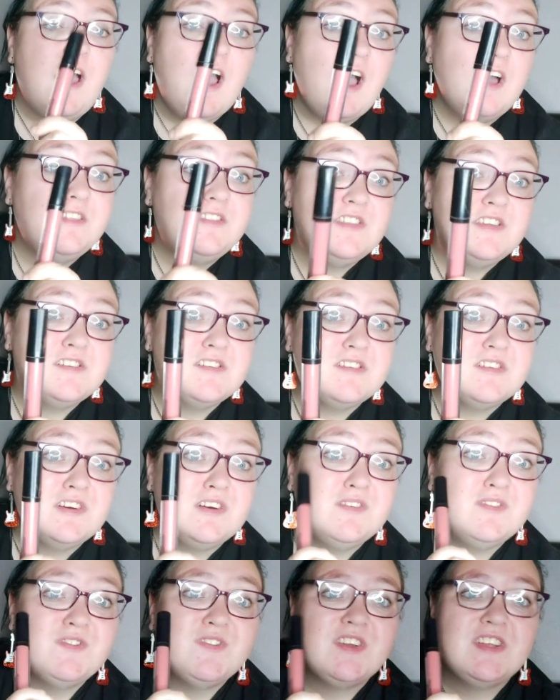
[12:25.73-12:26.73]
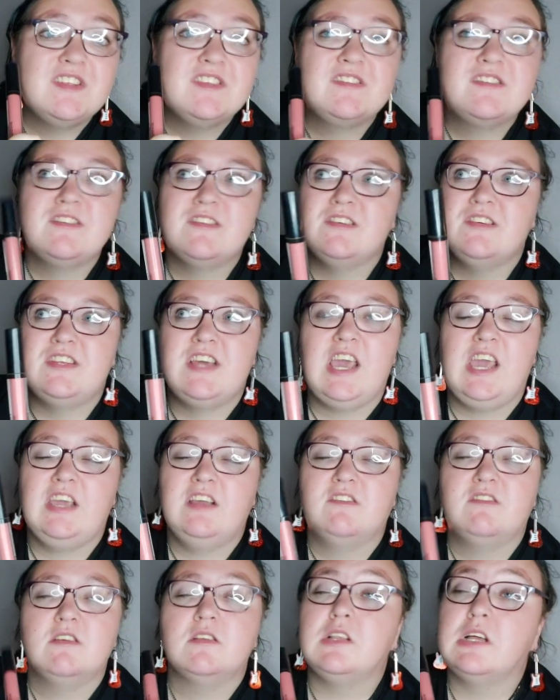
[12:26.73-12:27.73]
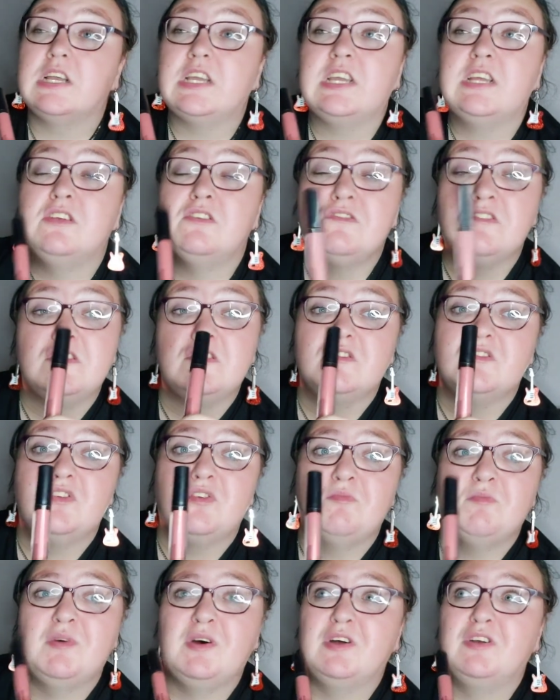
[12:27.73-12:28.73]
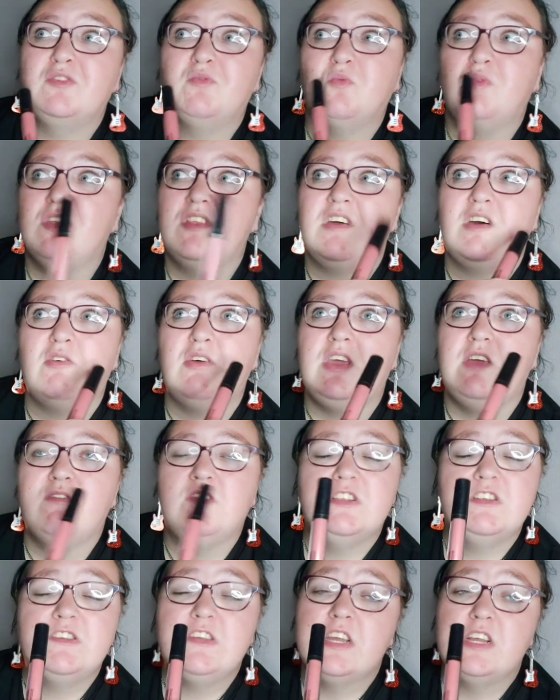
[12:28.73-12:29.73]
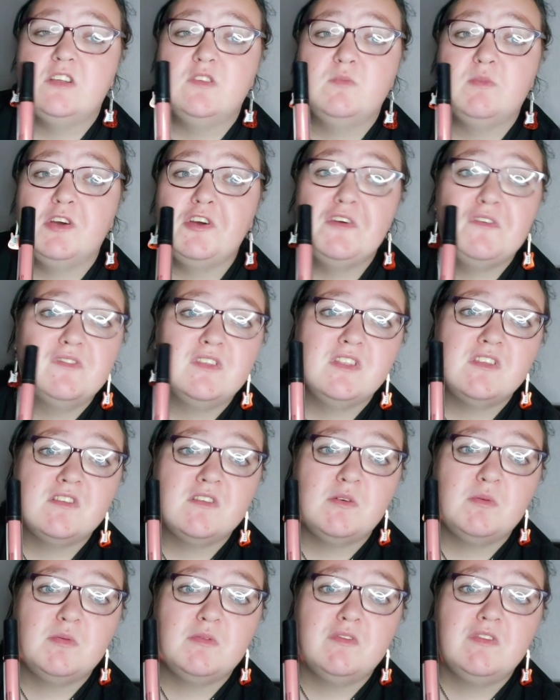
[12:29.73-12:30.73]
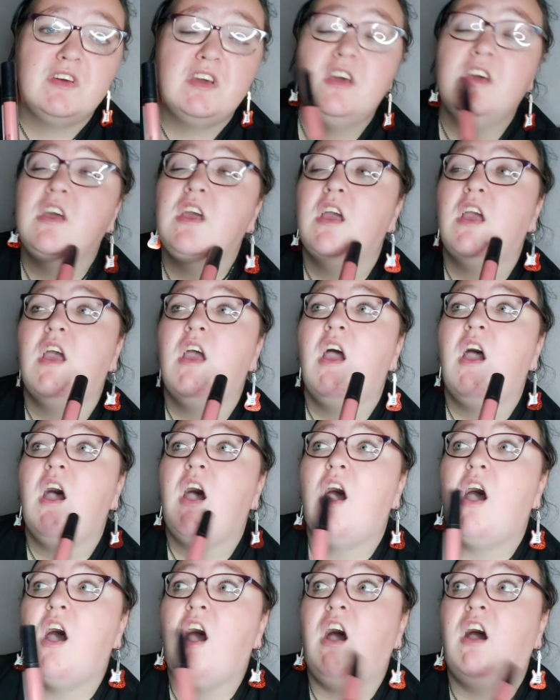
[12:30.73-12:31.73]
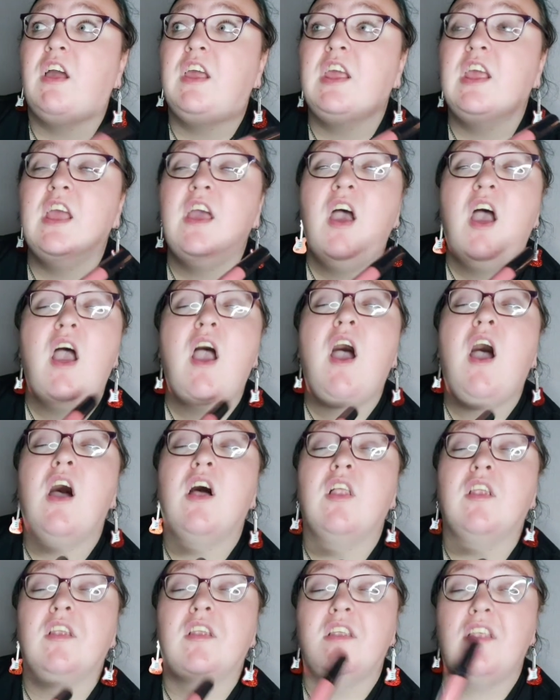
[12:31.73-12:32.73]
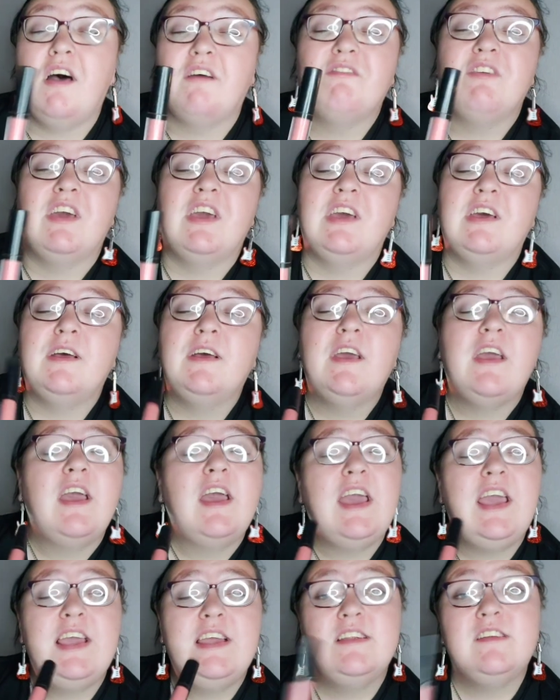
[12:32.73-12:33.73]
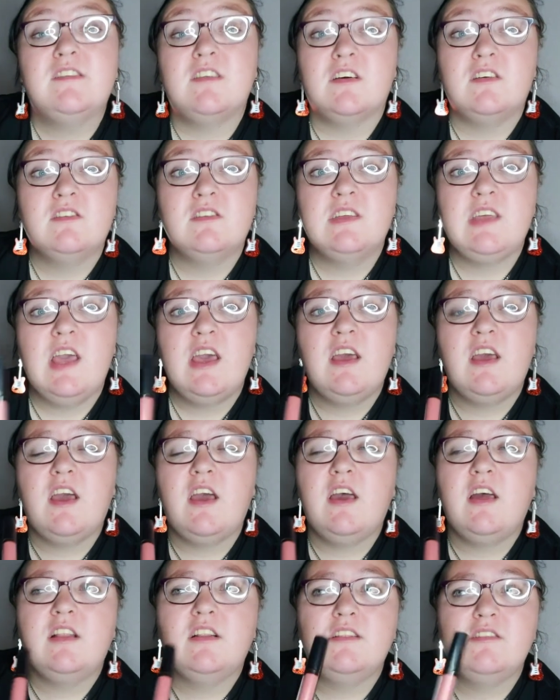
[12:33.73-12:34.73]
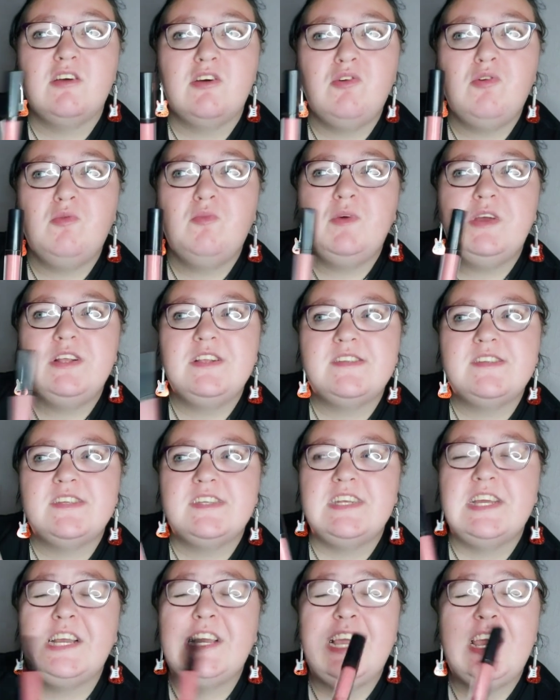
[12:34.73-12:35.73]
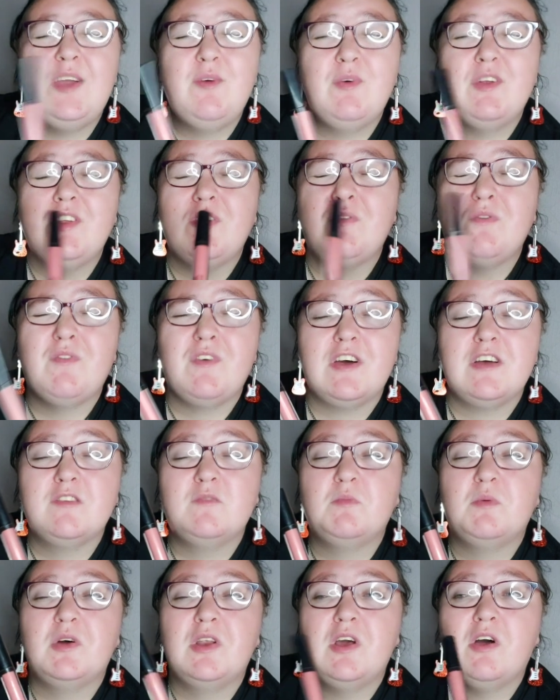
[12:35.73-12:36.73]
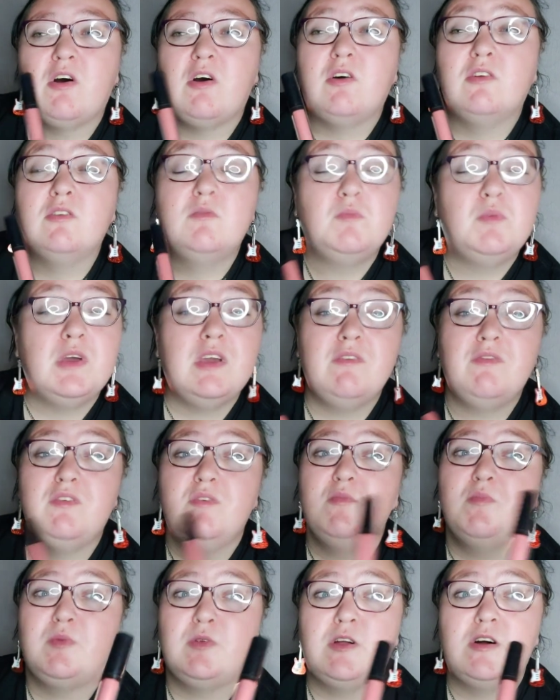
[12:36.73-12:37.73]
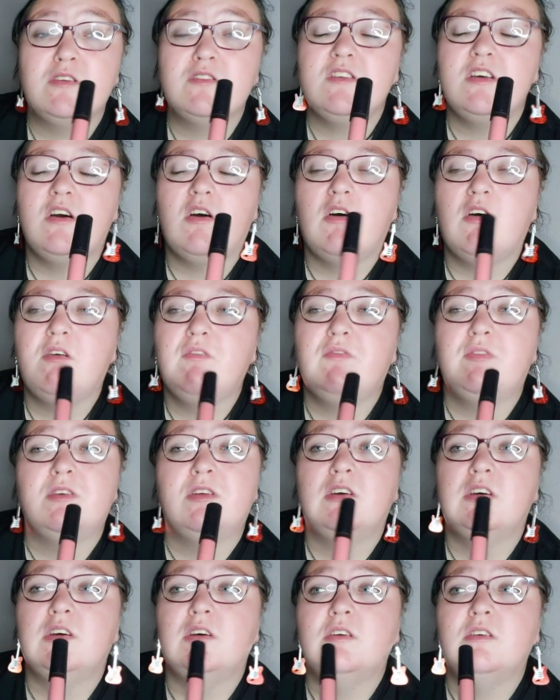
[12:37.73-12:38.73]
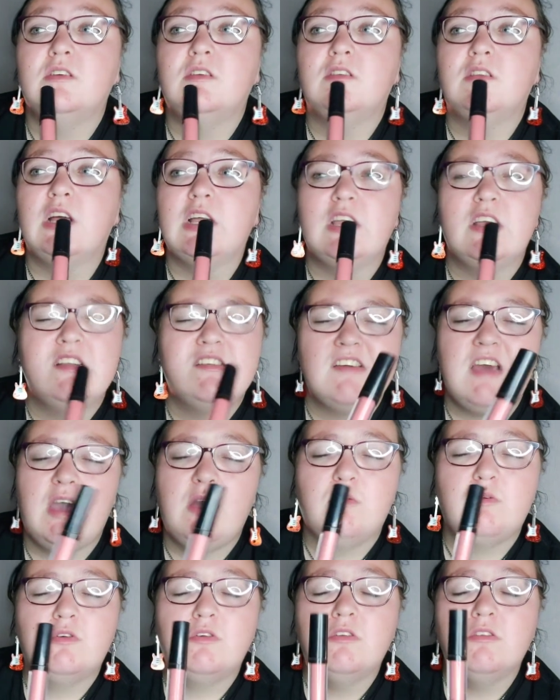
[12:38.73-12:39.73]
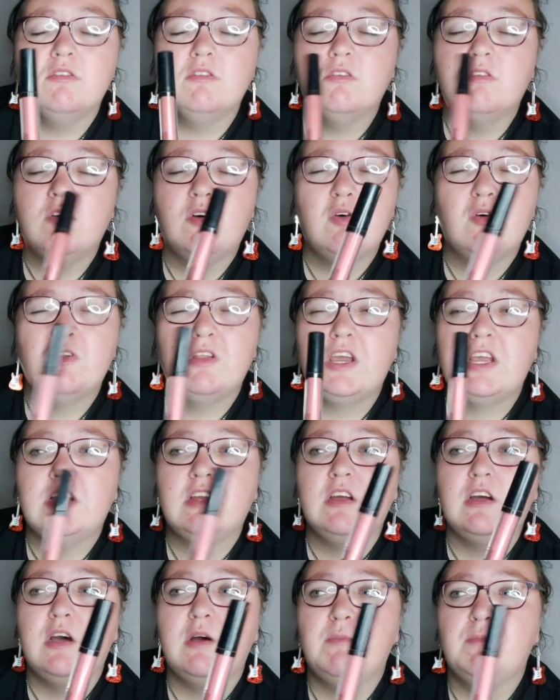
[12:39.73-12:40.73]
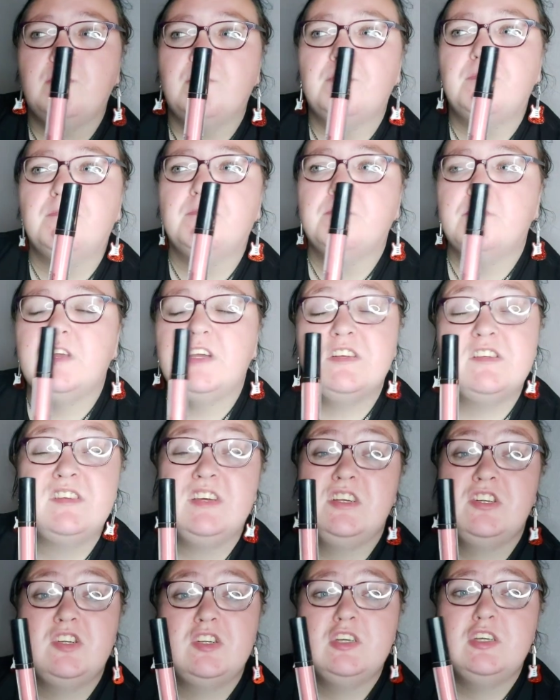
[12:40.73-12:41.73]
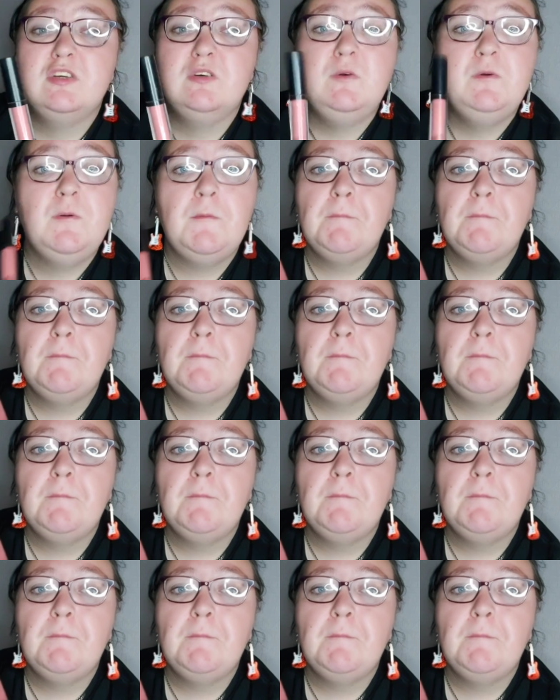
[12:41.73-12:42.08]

And this stuff stays, like it does not budge without even setting spray over the top of it. I love it. It does get a little bit sticky when you first put it on, but if you blot it off on a towel or like a tissue,